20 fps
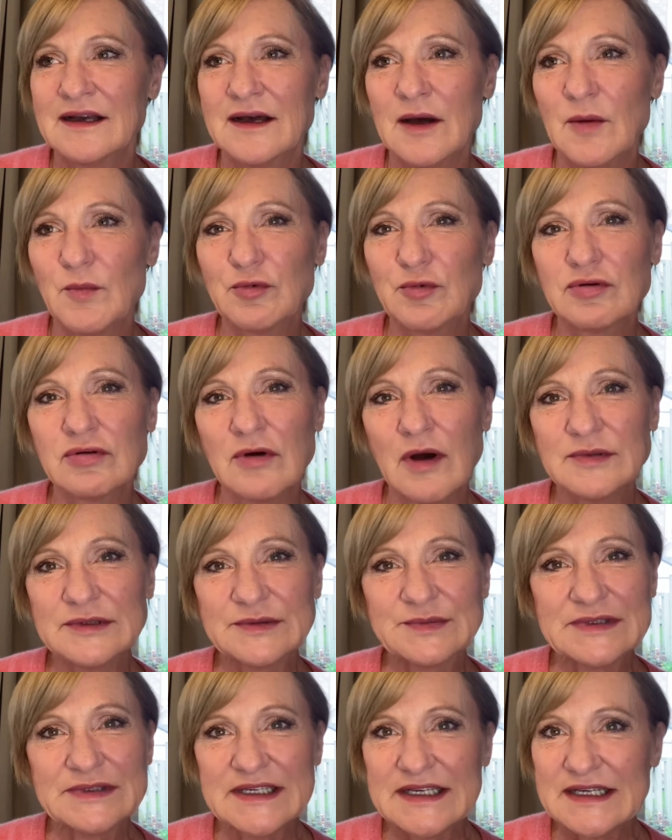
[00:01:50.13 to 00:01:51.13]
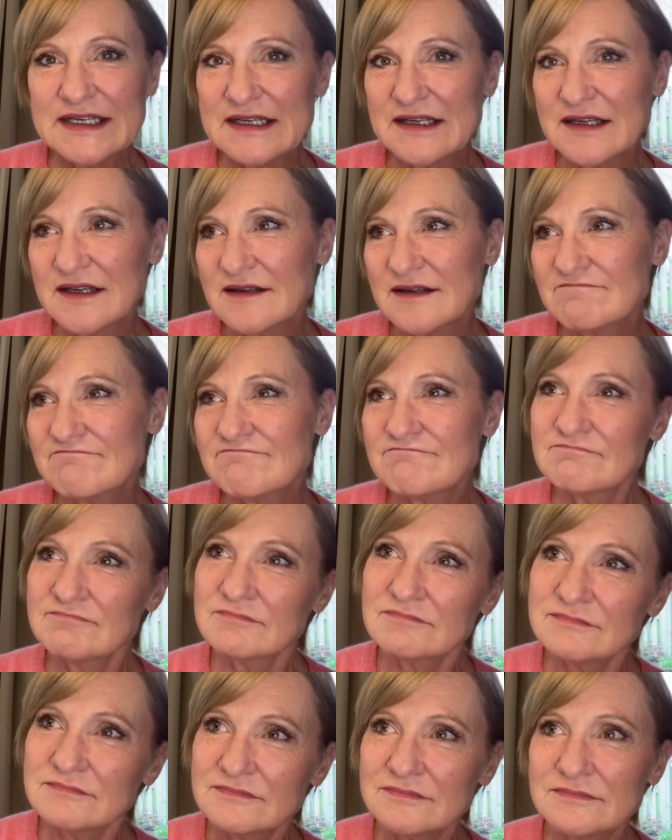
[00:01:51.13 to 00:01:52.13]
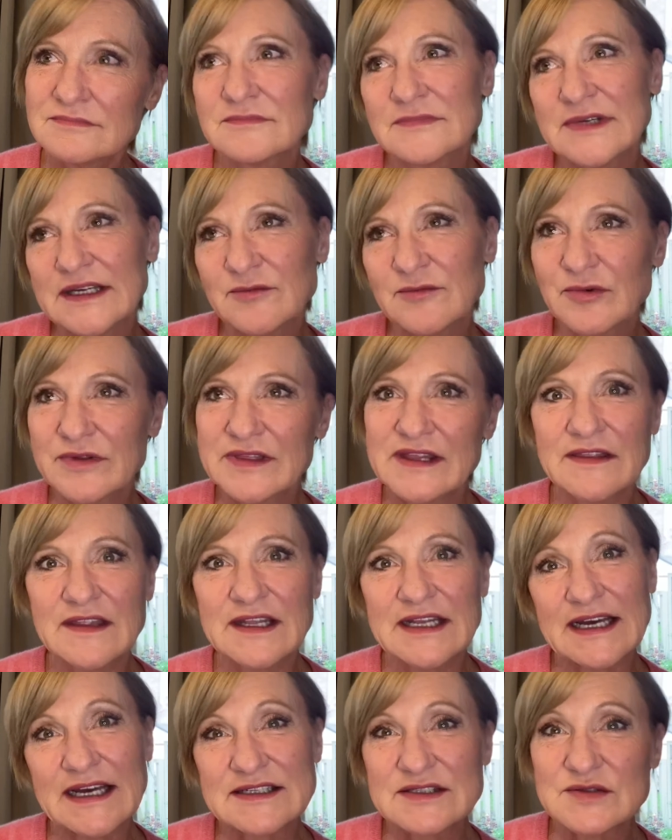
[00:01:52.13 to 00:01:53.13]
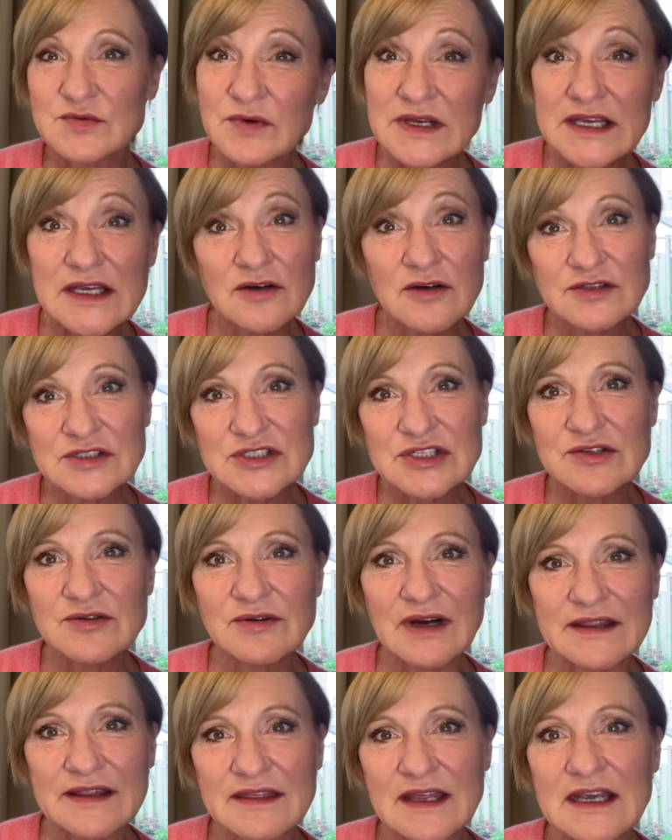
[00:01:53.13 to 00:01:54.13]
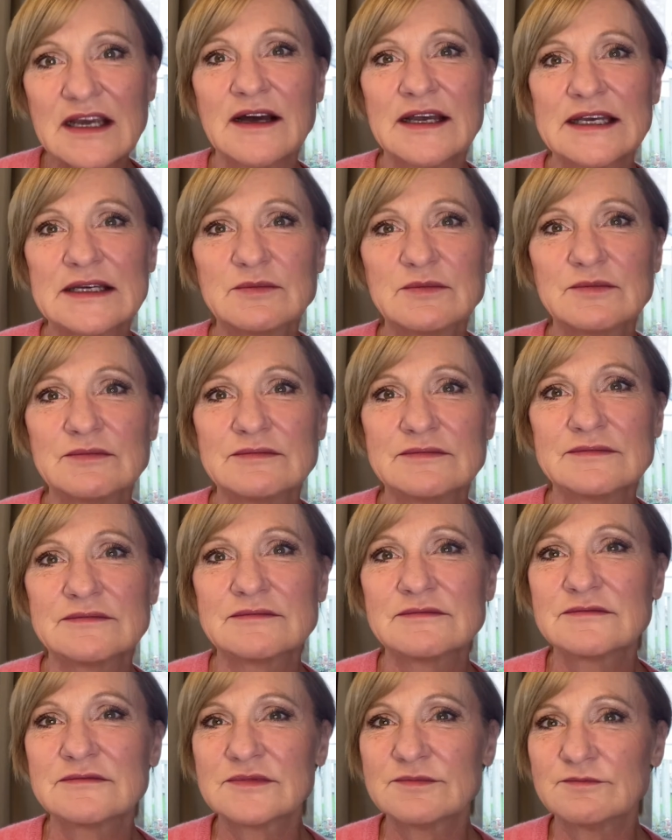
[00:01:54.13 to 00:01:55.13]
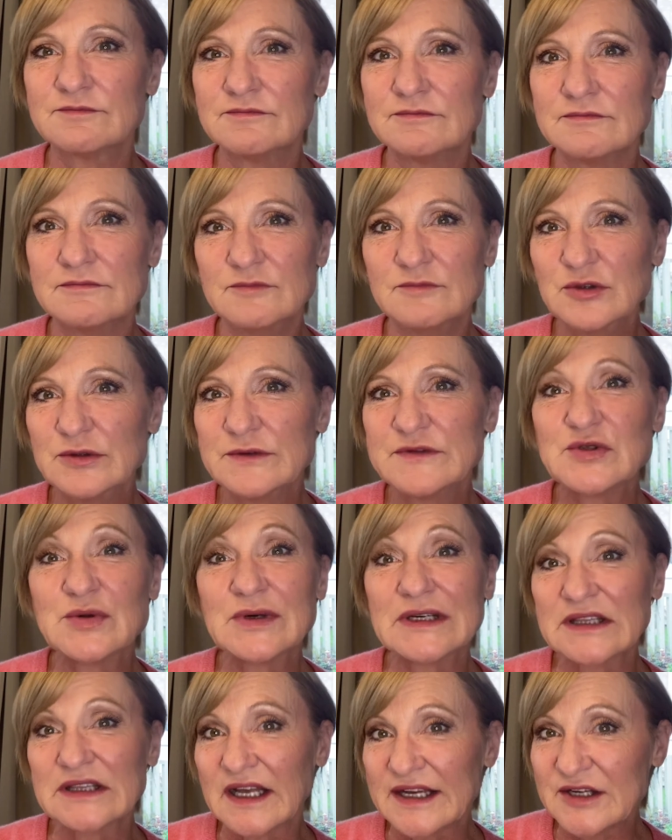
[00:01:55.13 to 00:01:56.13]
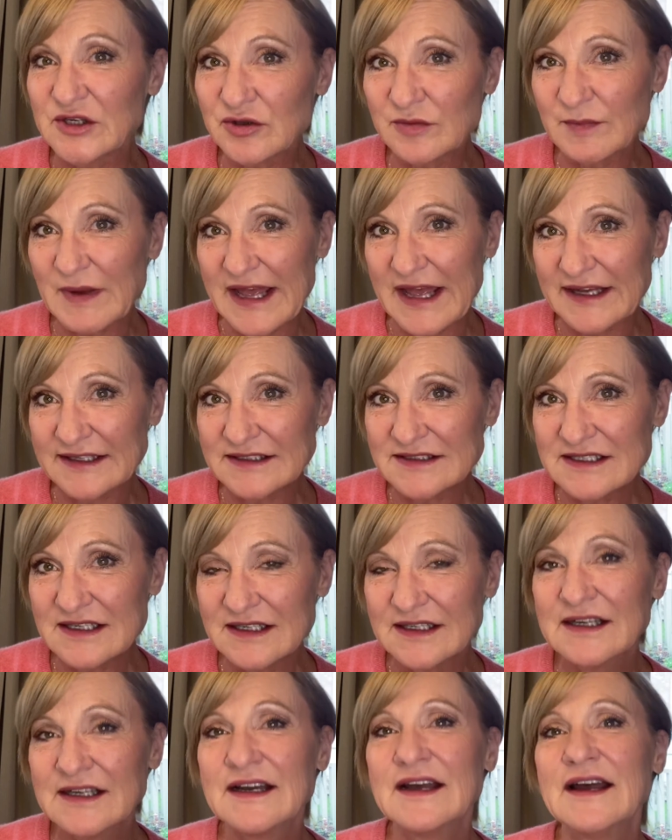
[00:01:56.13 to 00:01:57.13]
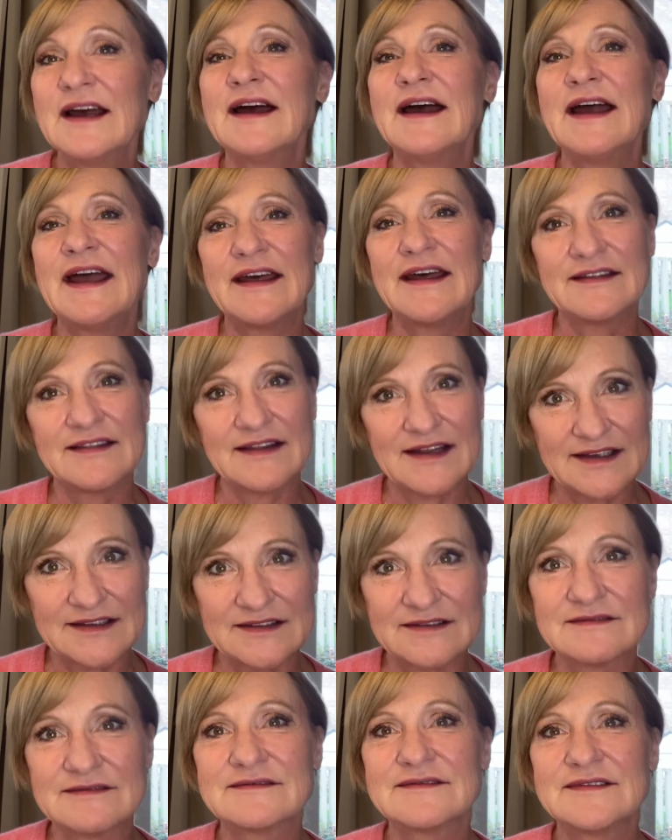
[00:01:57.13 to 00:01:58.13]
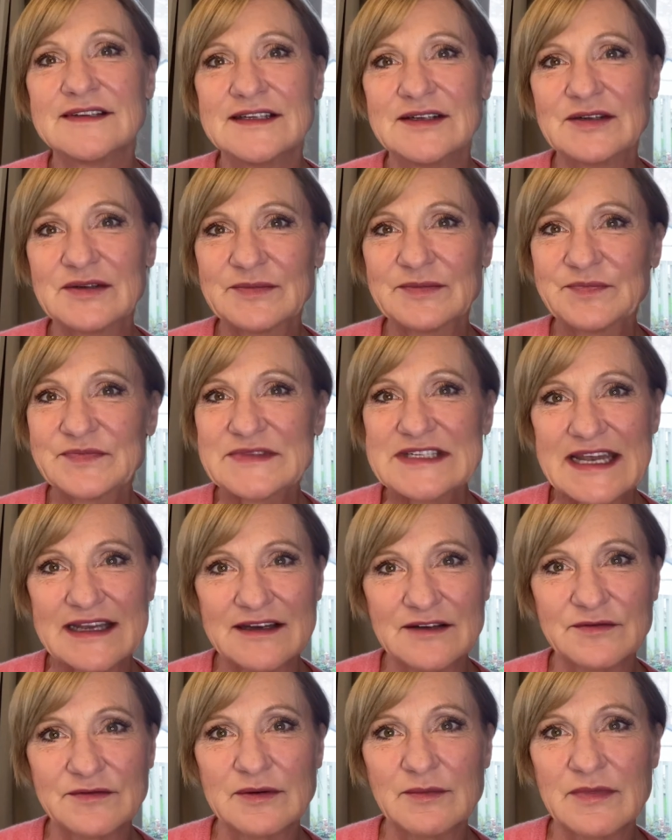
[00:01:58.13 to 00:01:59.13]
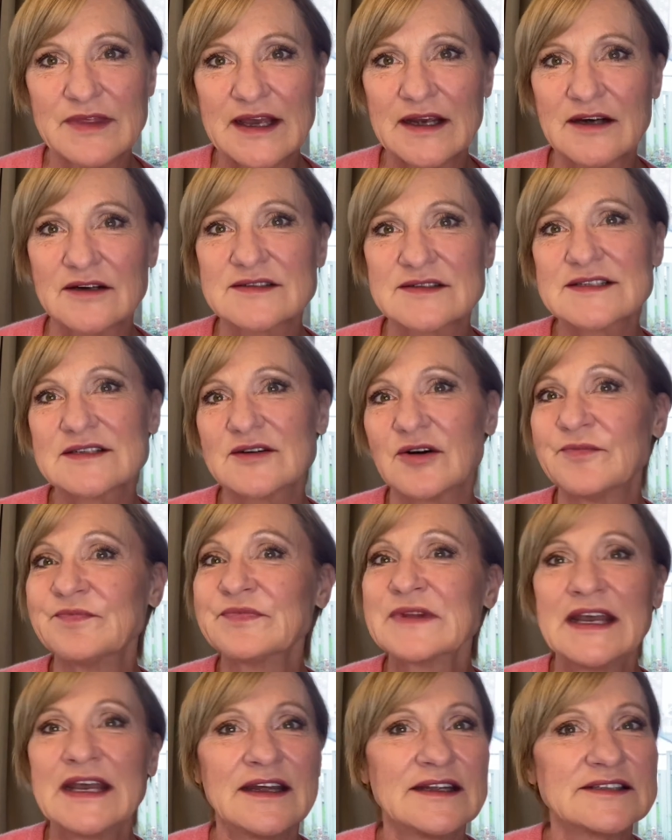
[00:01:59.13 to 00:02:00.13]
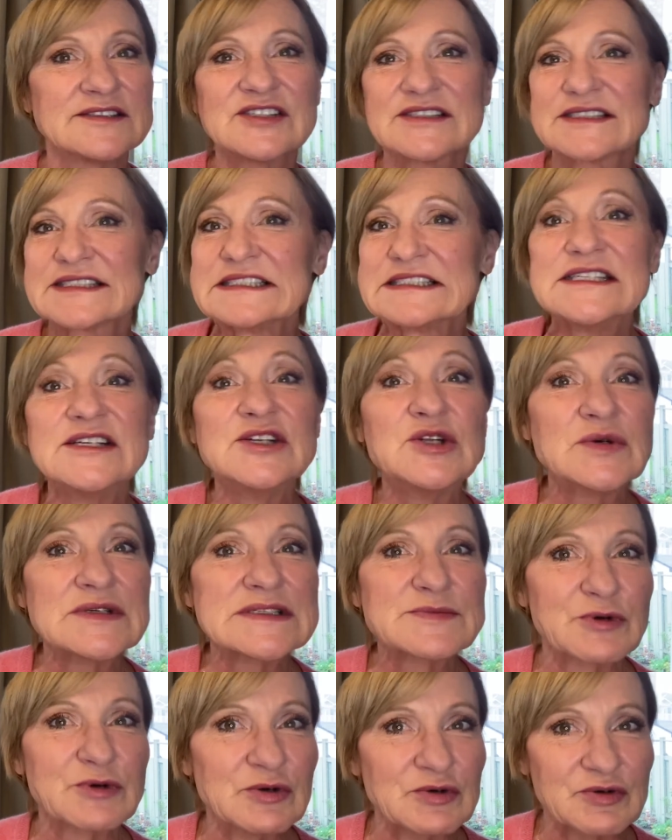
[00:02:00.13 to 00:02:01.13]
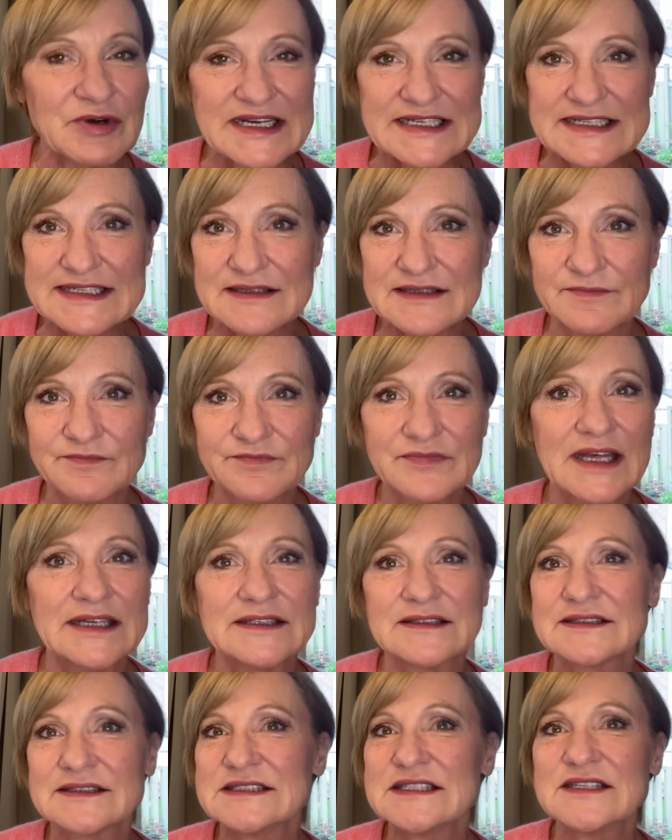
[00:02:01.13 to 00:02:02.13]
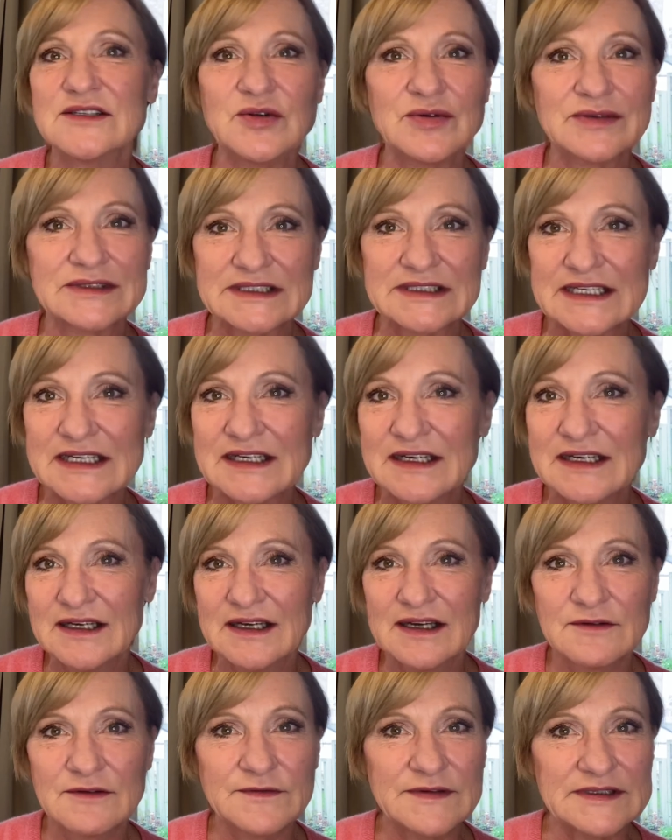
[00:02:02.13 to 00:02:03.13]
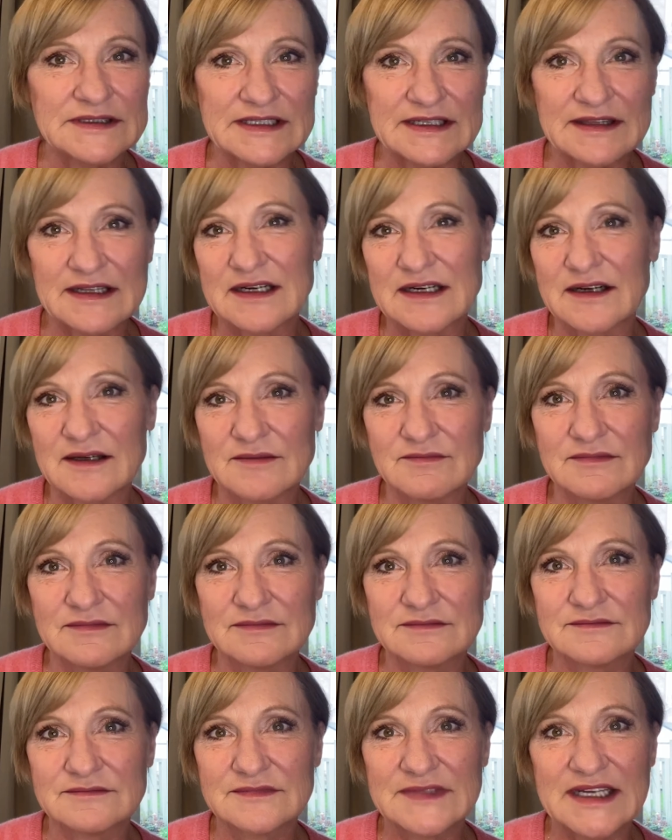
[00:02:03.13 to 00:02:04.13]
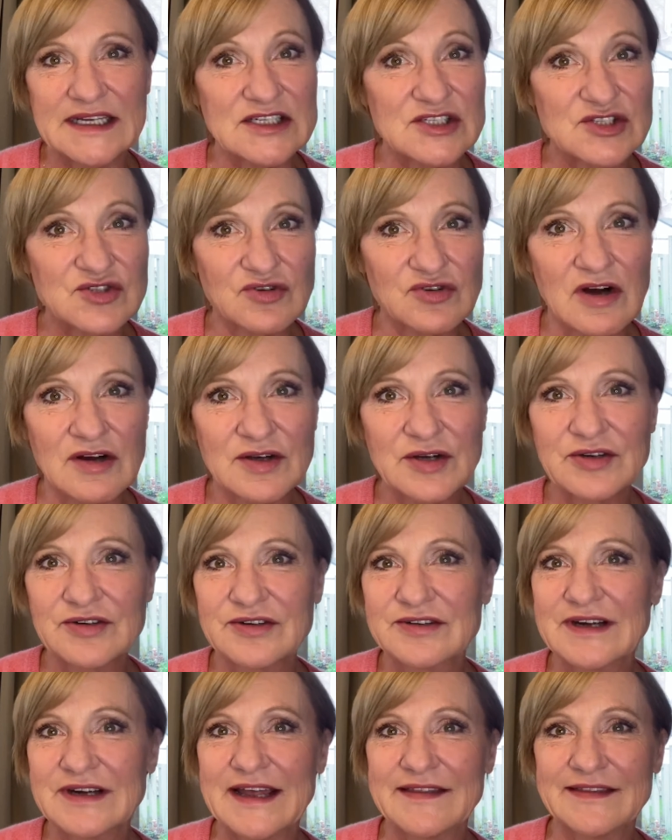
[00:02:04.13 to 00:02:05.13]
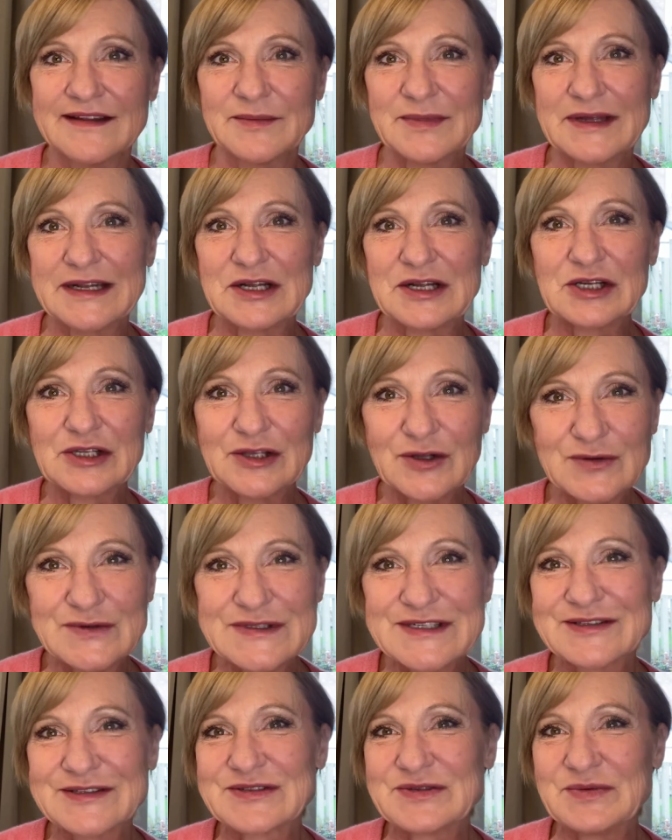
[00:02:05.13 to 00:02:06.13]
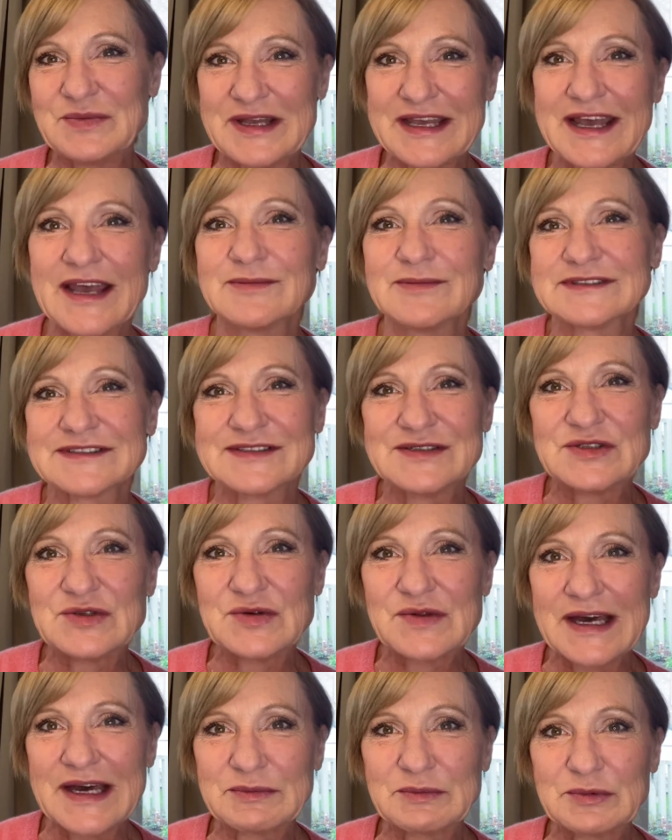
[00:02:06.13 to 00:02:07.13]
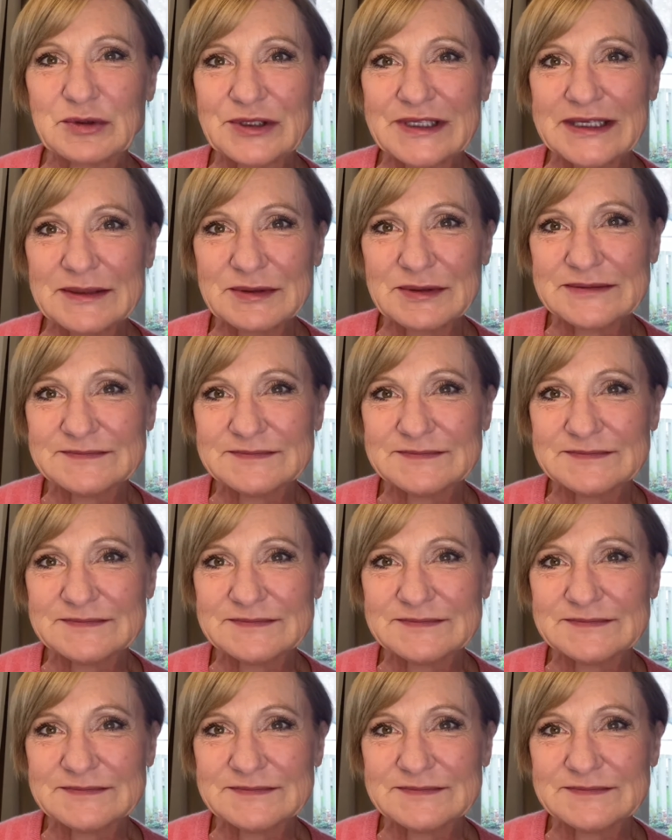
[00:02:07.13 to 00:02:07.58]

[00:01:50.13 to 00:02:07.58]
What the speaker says: Probably within the next week or two, I think I can move to a lighter band and then, take it from there. So it's just continuous progress and continually feeling that I'm getting stronger and that I'm getting closer to being able to do that pull-up.